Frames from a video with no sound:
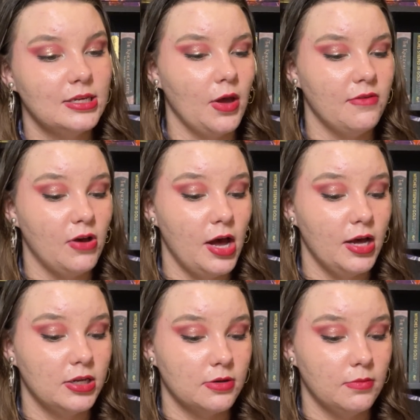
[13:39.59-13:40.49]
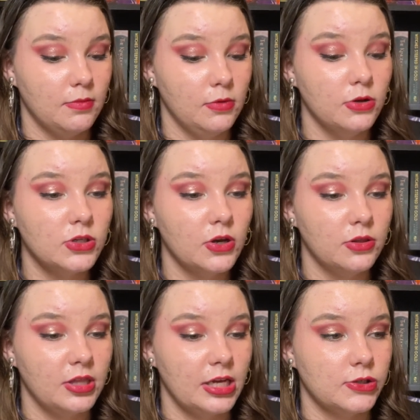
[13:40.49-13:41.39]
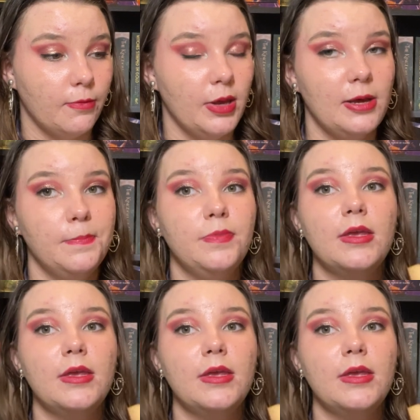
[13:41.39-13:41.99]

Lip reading: I've heard lots of good things from him.